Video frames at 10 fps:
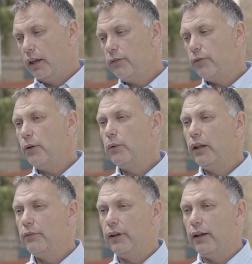If you were
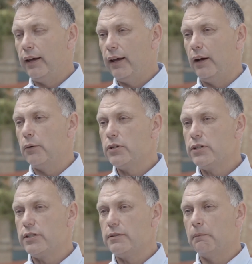living in a
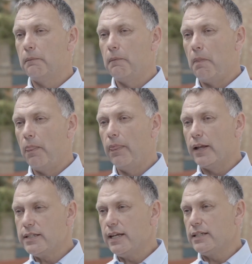house
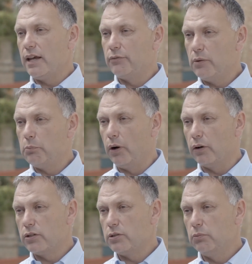that ticked every
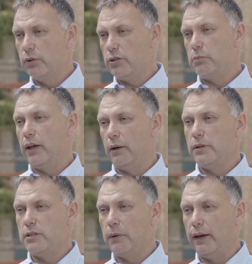box, would you be
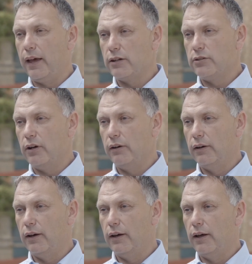happy to pay extra?
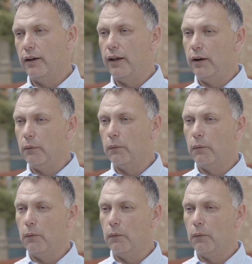Now,